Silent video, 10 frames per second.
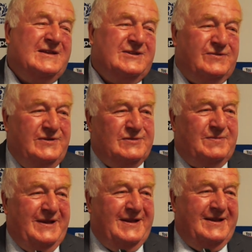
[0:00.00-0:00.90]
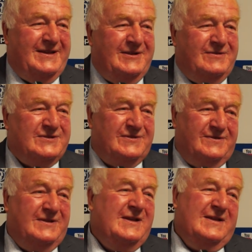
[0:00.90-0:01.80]
so he's playing like you know,
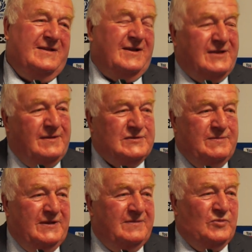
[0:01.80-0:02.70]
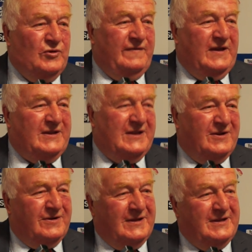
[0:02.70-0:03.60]
so that keeps me motivated and all